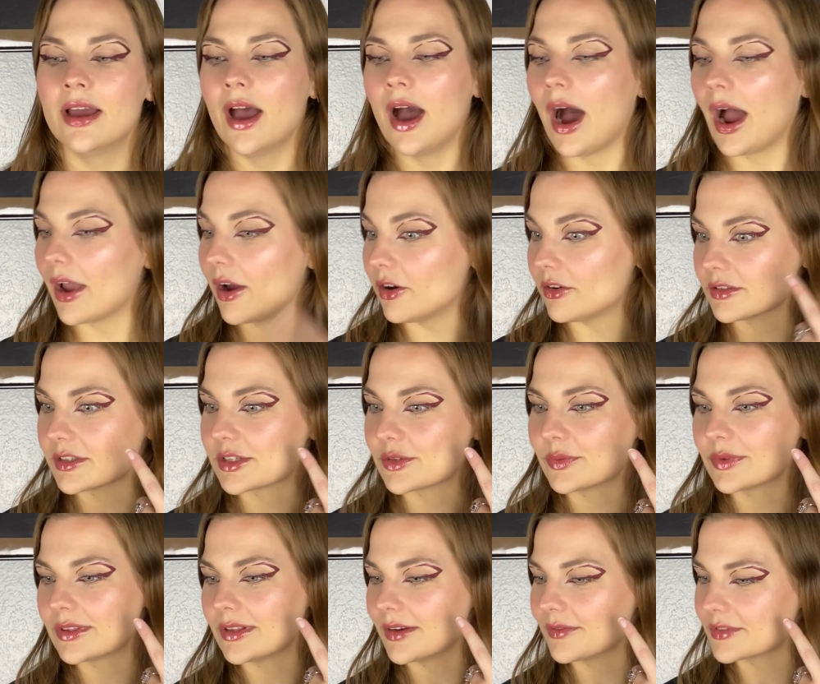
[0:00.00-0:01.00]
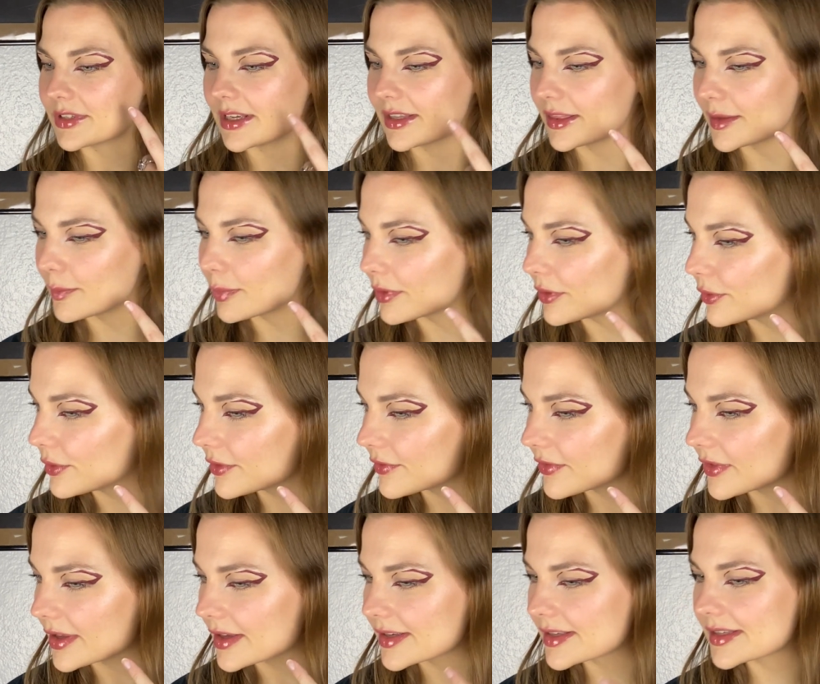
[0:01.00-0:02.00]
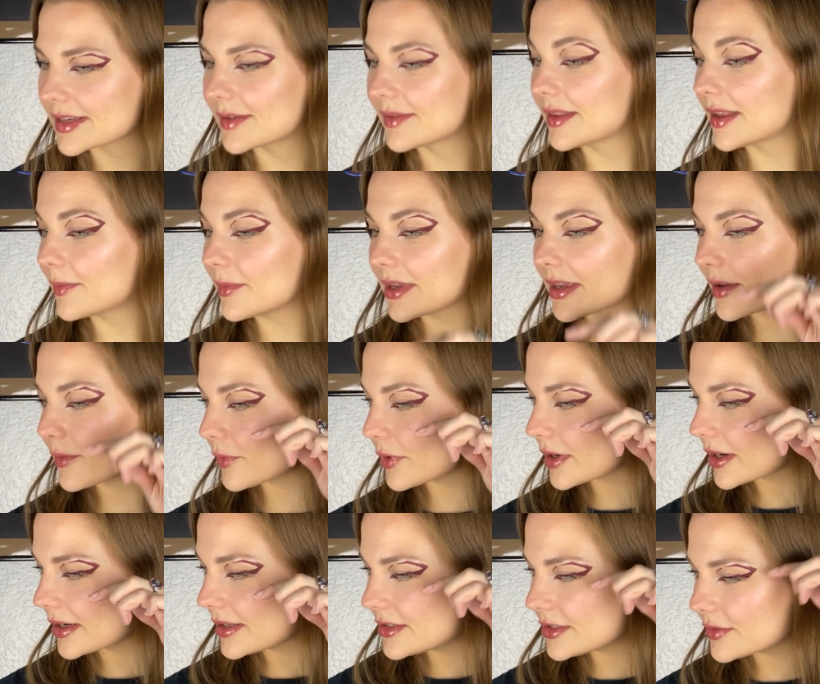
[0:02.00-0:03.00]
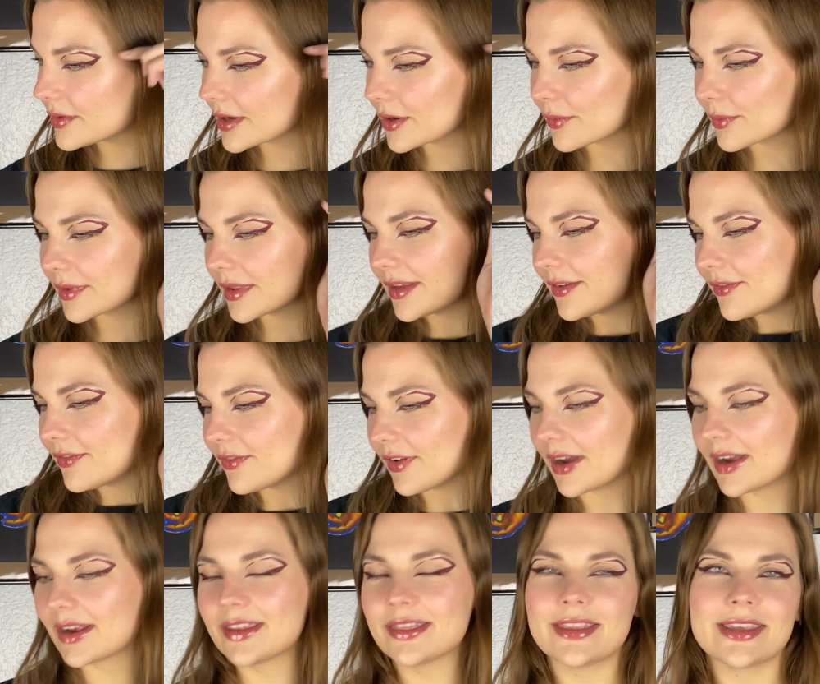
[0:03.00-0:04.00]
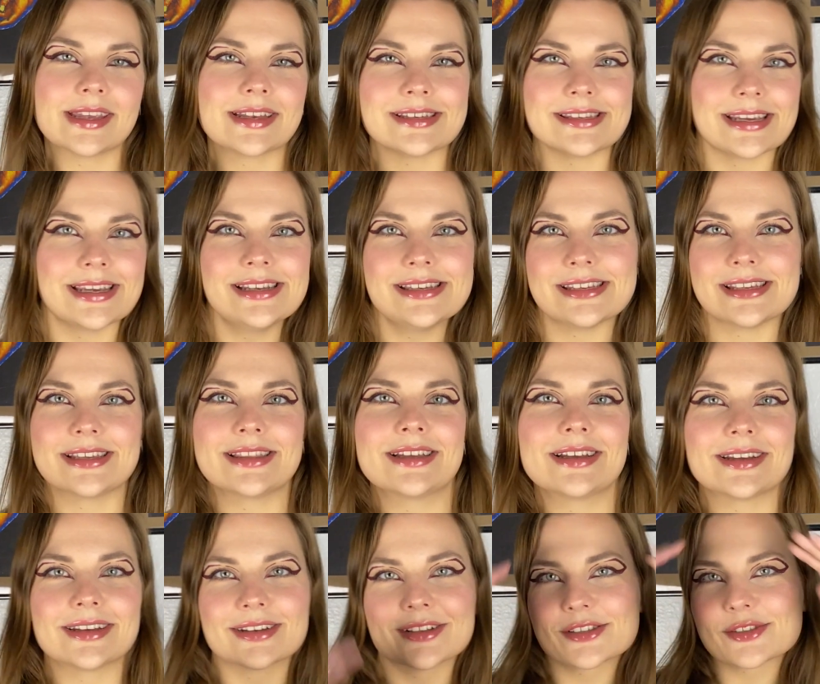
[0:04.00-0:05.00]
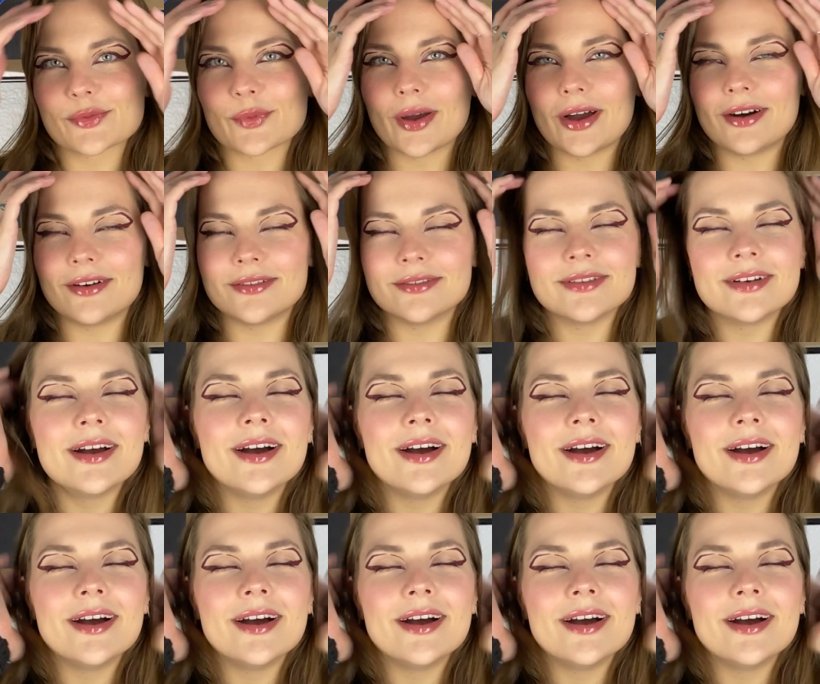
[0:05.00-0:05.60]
I also would love to get the blue of this, and then we can work on doing a really fine like dainty line as well.